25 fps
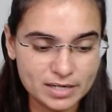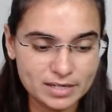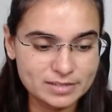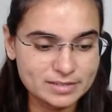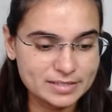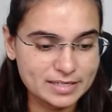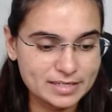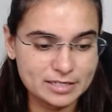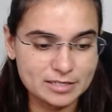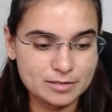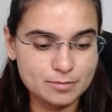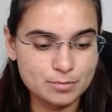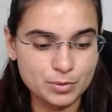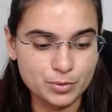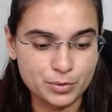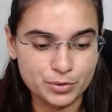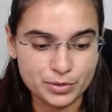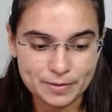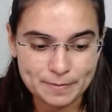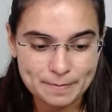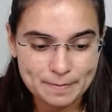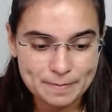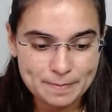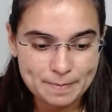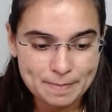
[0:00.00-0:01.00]
anymore.
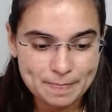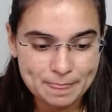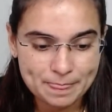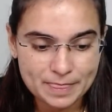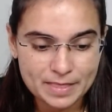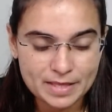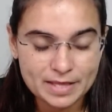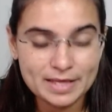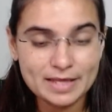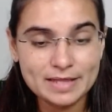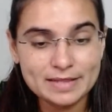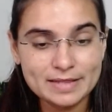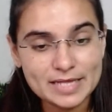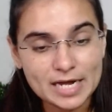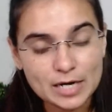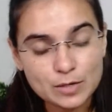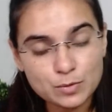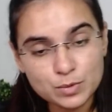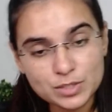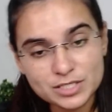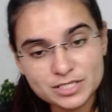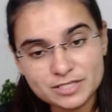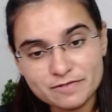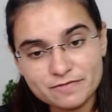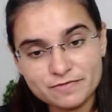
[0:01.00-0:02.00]
That
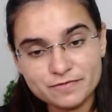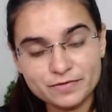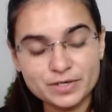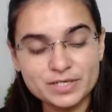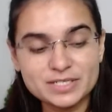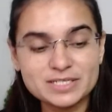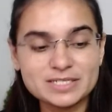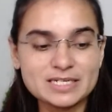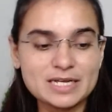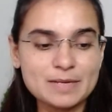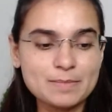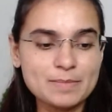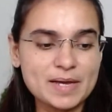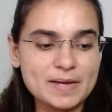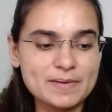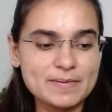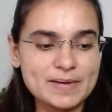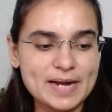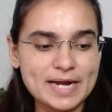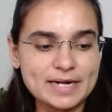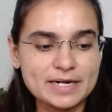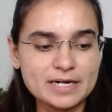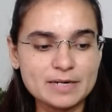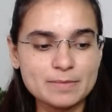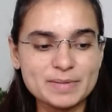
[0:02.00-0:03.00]
was the first time I
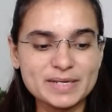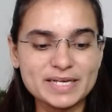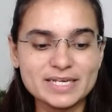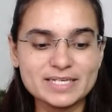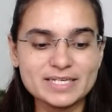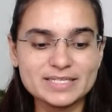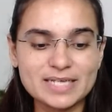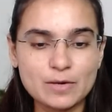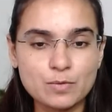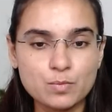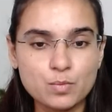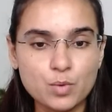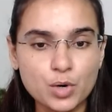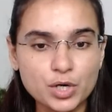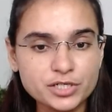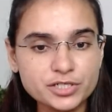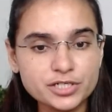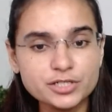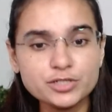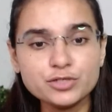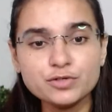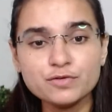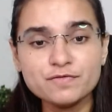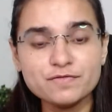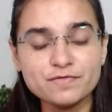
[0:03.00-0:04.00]
read it because I
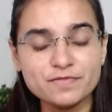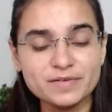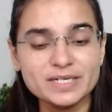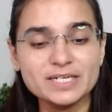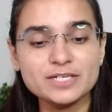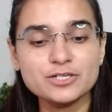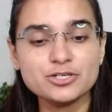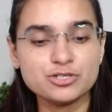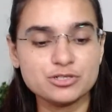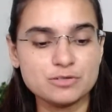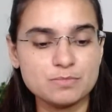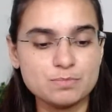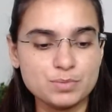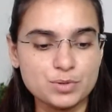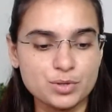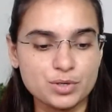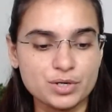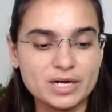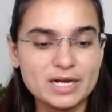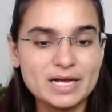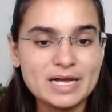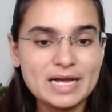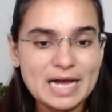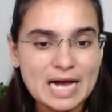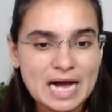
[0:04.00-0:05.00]
wanted to finish a
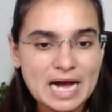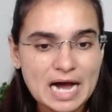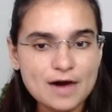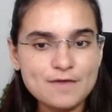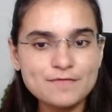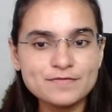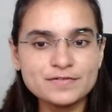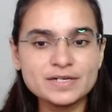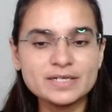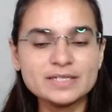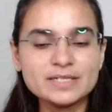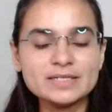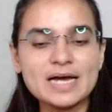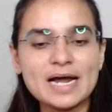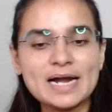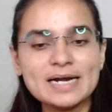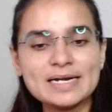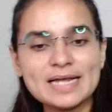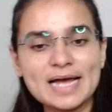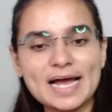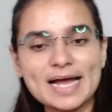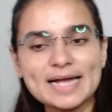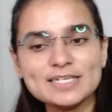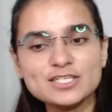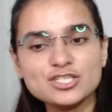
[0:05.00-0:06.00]
book. After
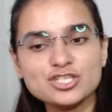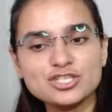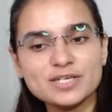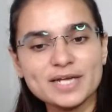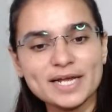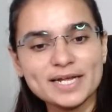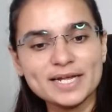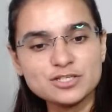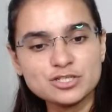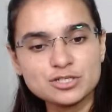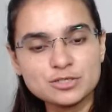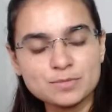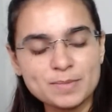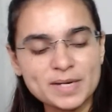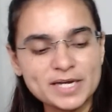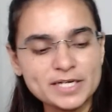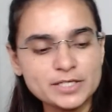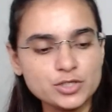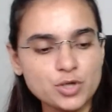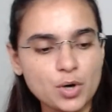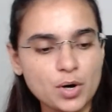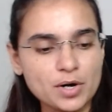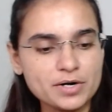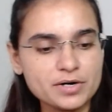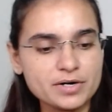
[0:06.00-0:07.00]
that, I changed my
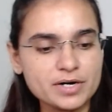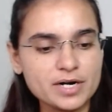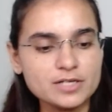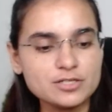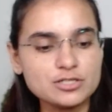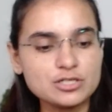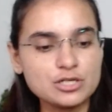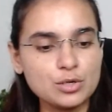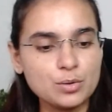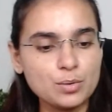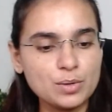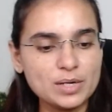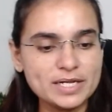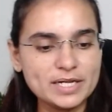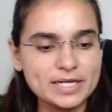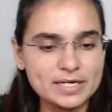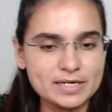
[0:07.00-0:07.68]
genre slowly